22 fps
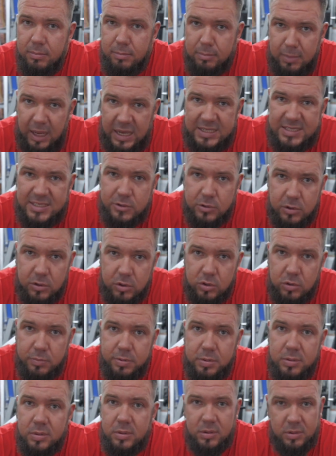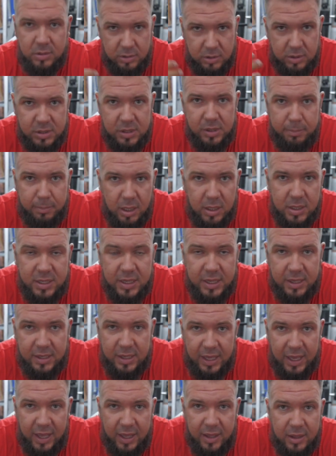muscle group on your body,
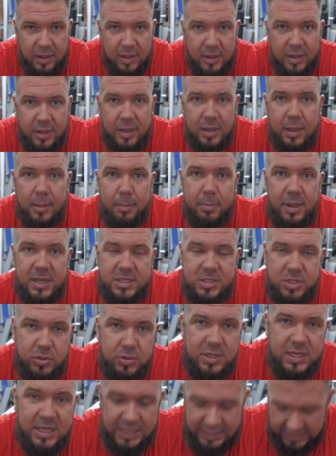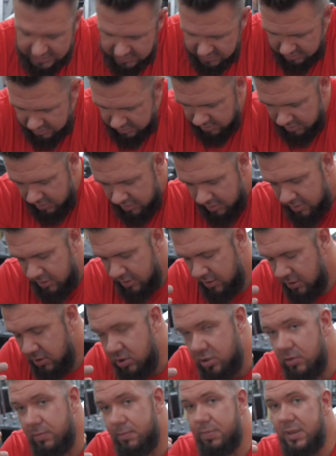yeah. But you need
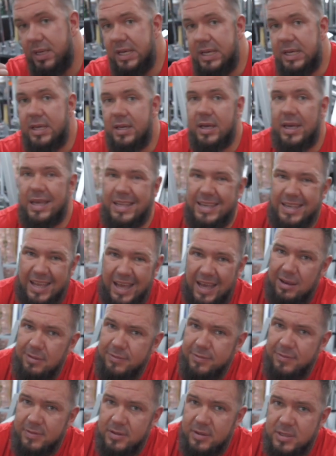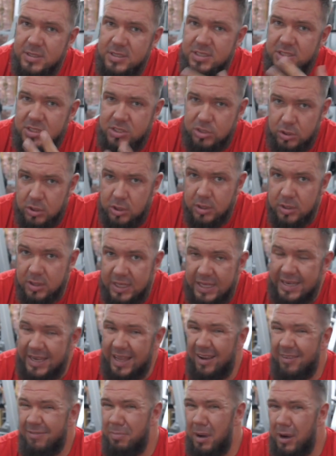to be enough strong,
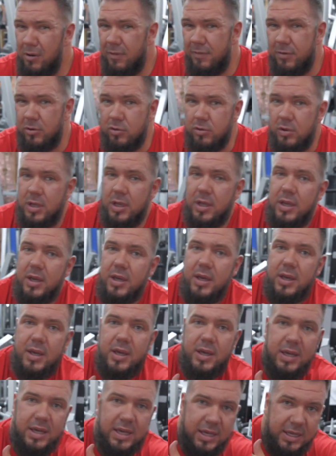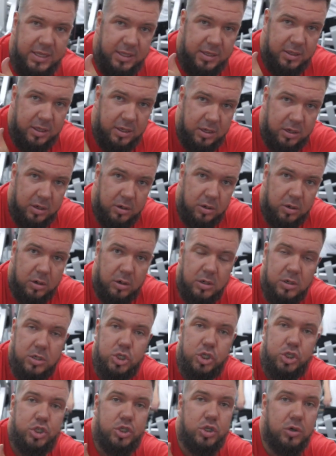enough powerful in your
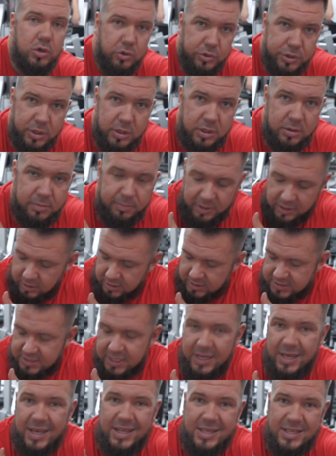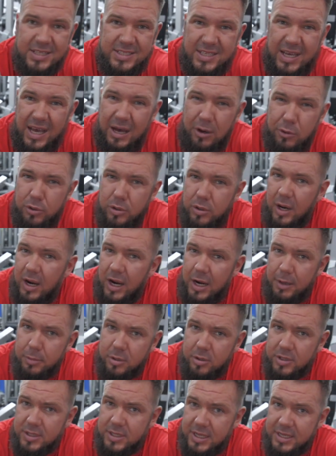shoulder, because that's how your arm
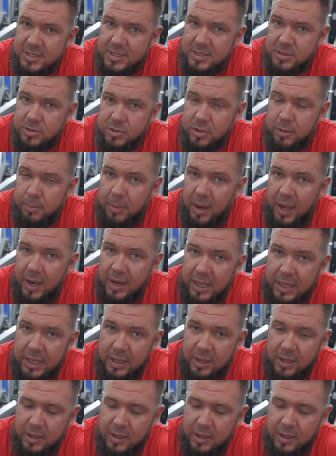connected to your body.